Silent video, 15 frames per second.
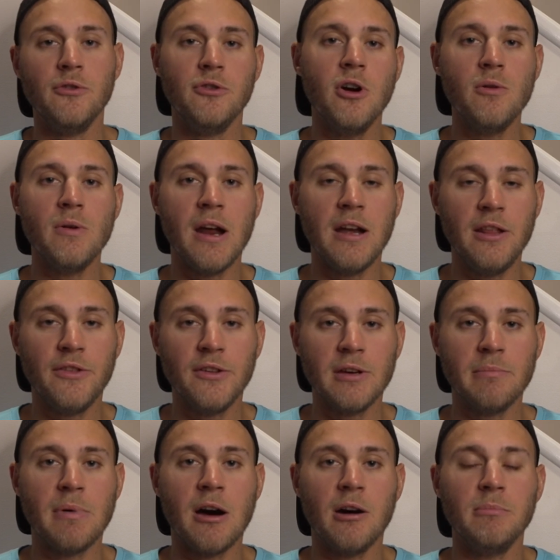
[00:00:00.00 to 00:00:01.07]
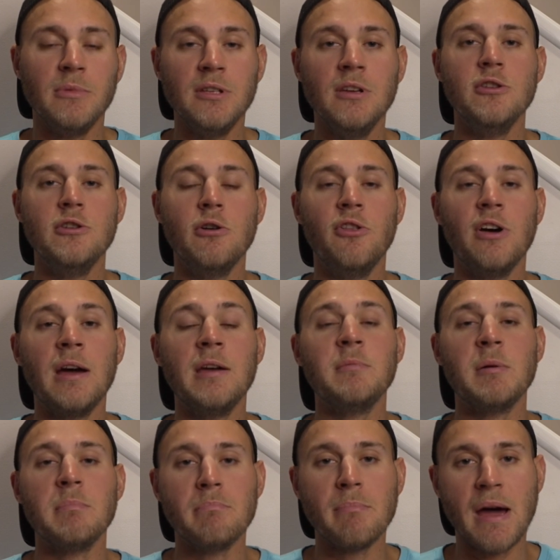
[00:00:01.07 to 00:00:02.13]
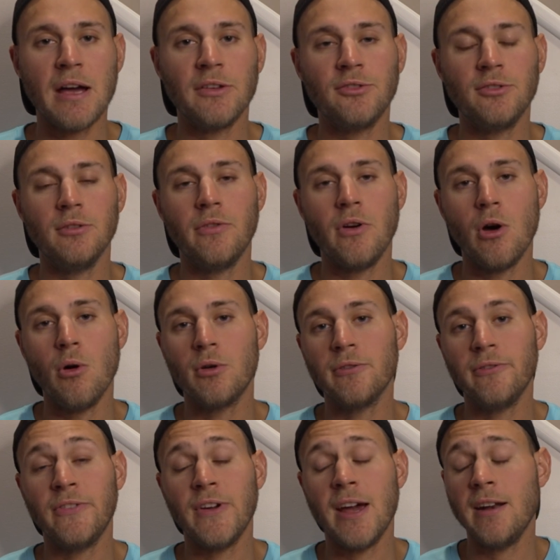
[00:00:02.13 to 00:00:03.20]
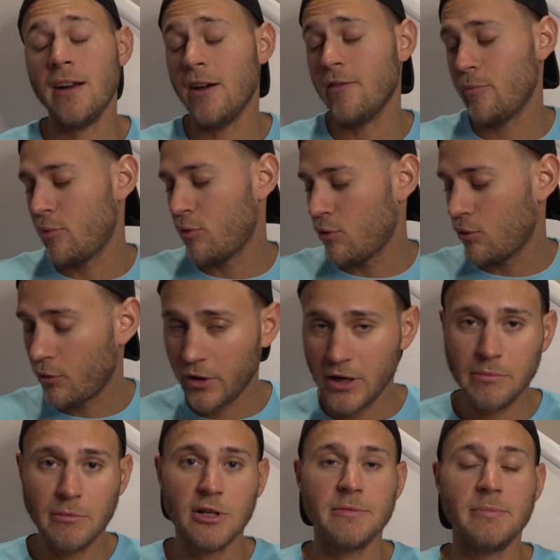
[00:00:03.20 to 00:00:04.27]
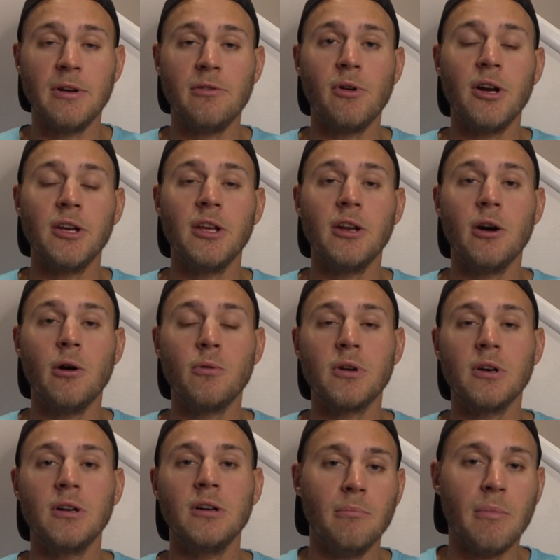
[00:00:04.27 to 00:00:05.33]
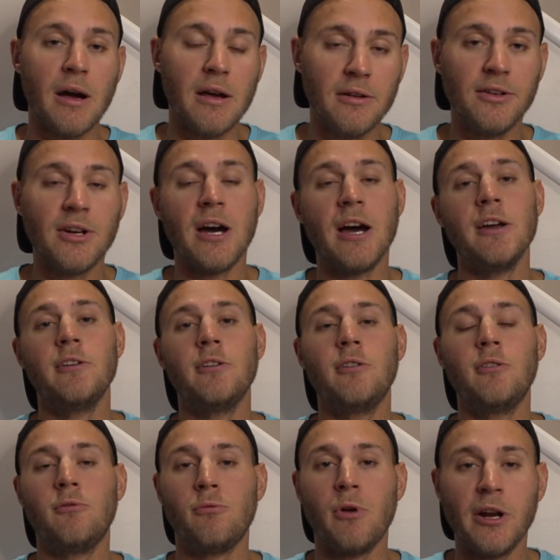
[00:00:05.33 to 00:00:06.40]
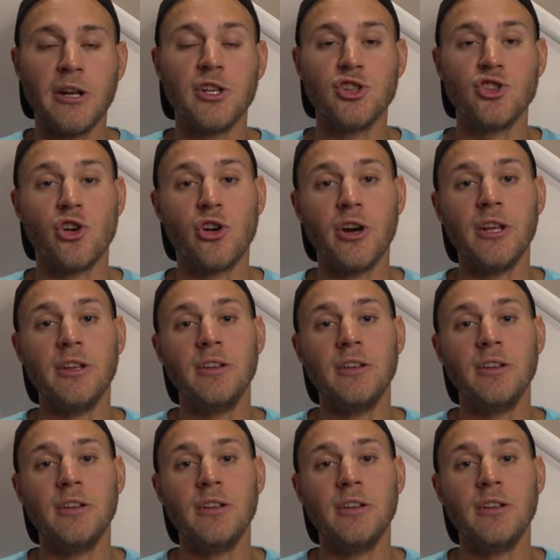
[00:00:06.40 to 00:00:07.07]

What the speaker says: you know anything about me, you know that I am a massive Hoka fan. I've pretty much been running in Hoka my entire running journey.